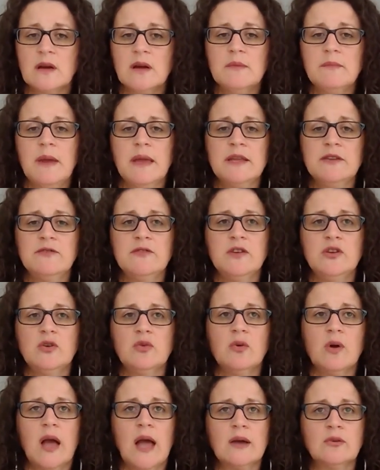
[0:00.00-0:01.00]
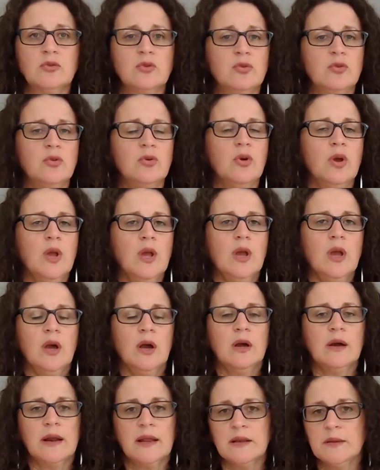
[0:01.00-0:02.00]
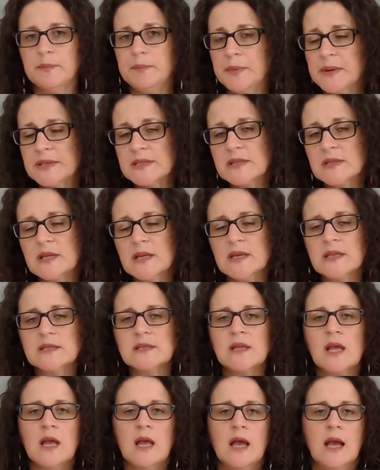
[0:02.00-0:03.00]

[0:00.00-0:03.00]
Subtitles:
I made video how to run a business,